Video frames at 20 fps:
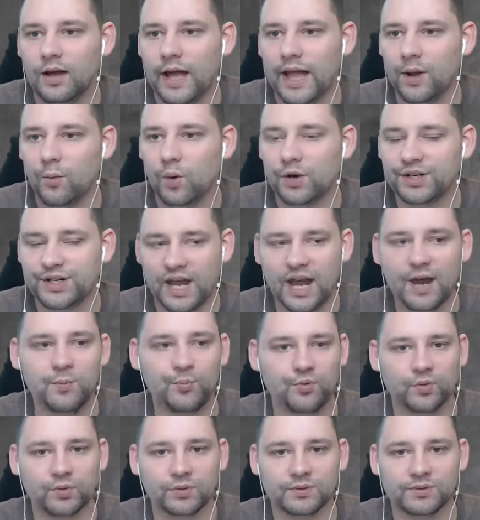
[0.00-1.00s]
I want
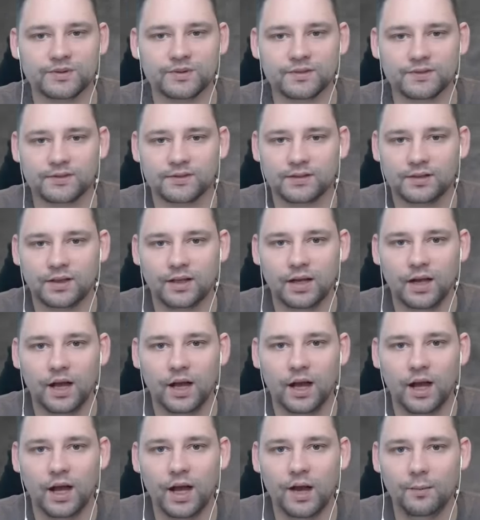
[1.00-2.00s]
emeralds.
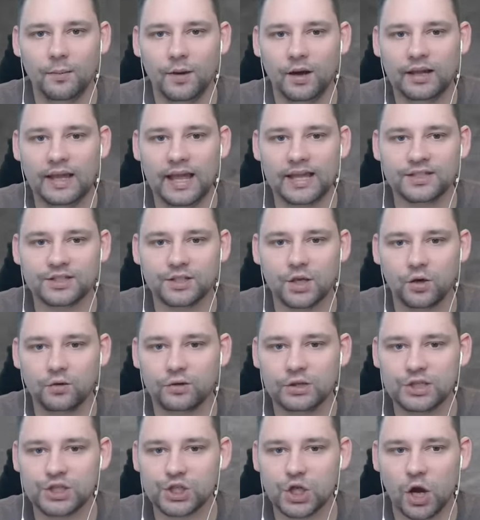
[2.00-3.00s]
Okay, so
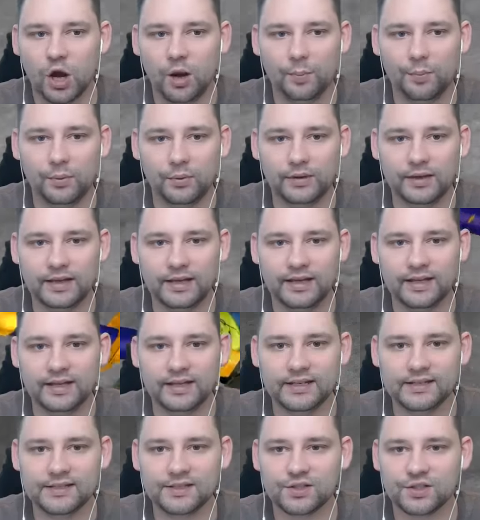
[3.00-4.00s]
the shop
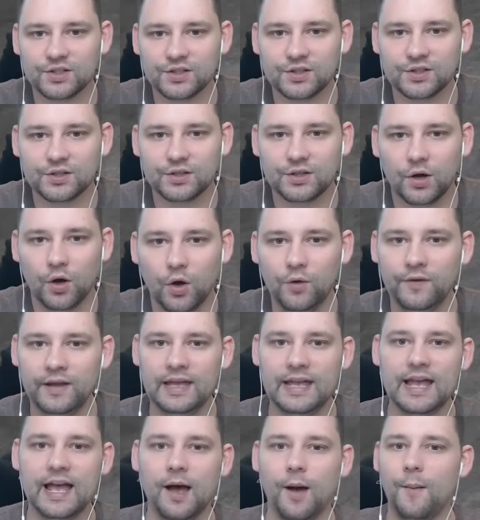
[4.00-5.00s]
is over
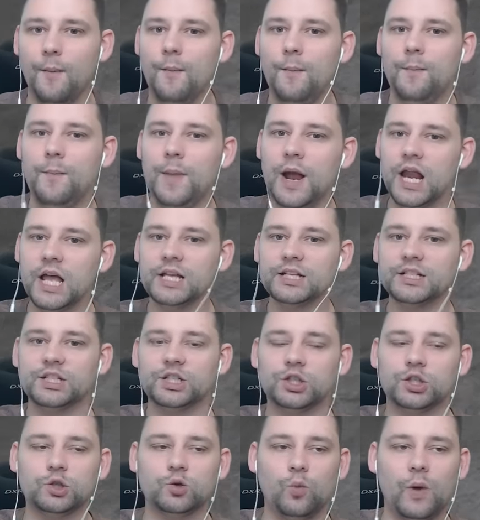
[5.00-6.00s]
here. Billy's
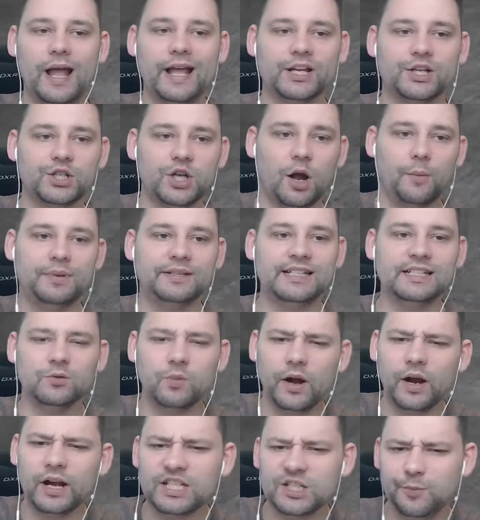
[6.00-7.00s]
Swag Shop. Is this
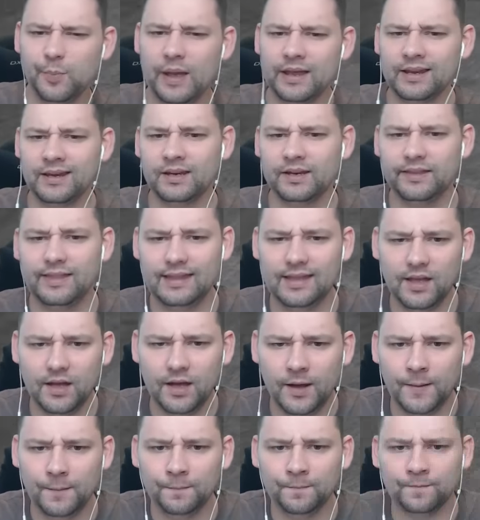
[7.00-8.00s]
where I spend the
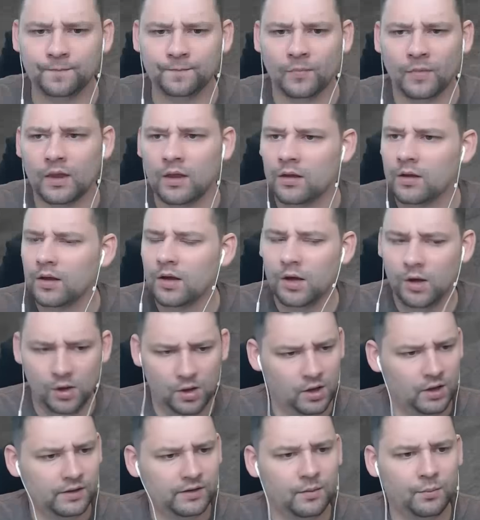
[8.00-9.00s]

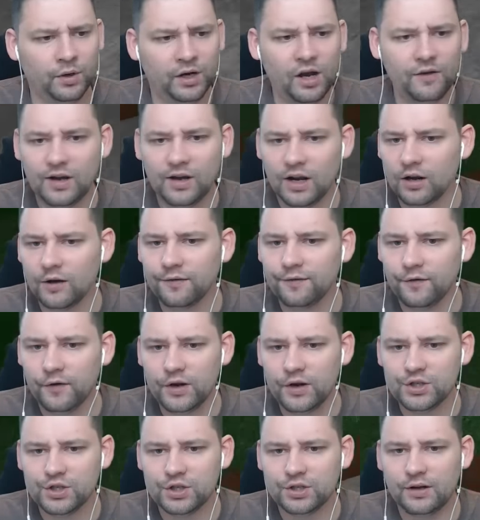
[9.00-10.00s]
money over? I got
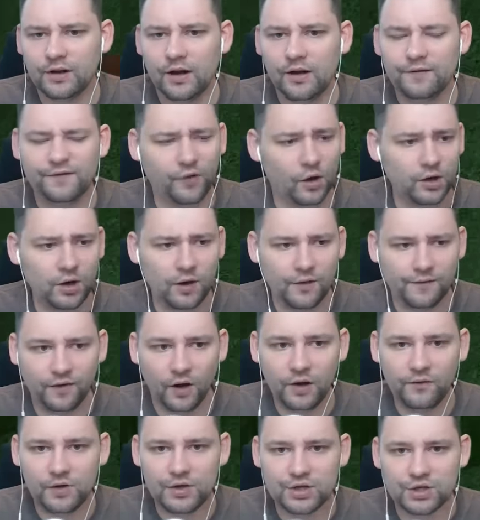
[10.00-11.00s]
500
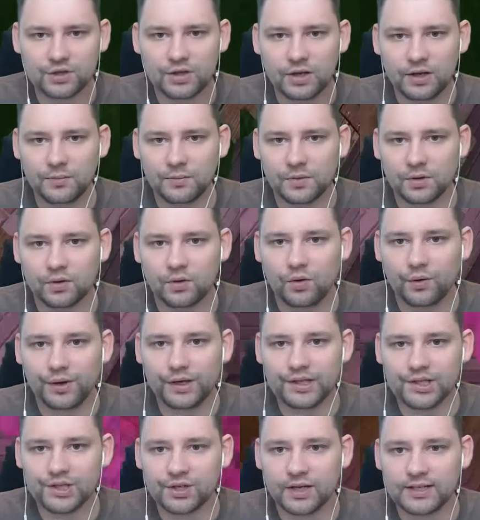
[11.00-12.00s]

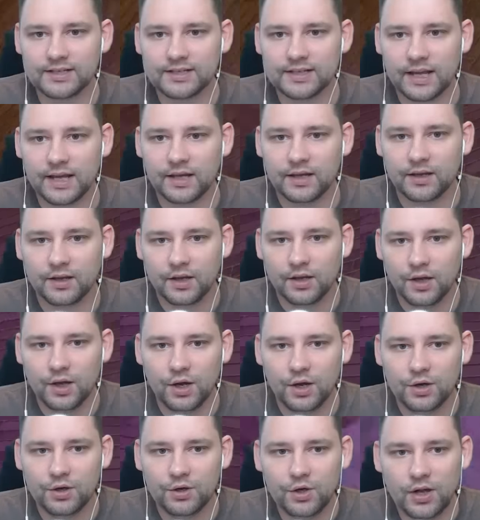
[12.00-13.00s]
coins, should I say?
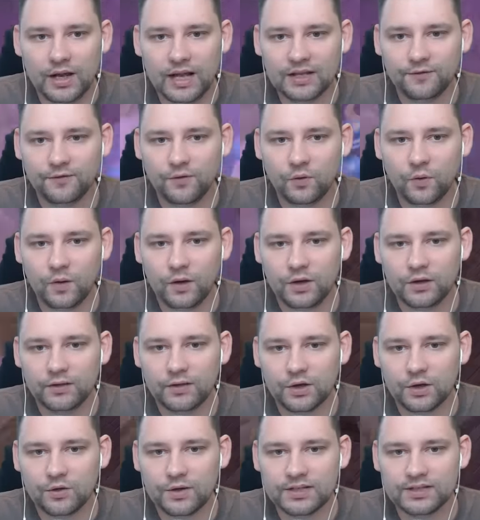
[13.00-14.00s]
No, that's for
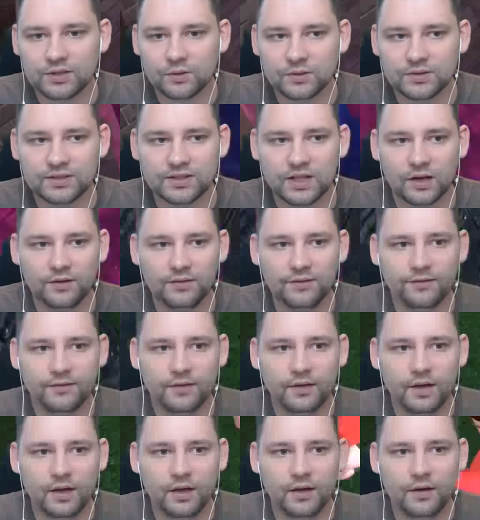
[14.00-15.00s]
the crystal stuff.
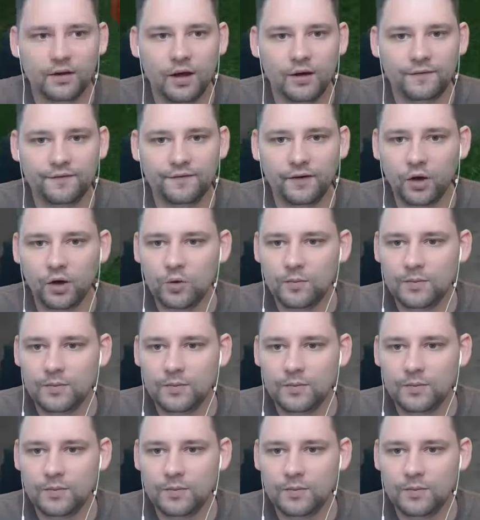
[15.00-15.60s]
Follow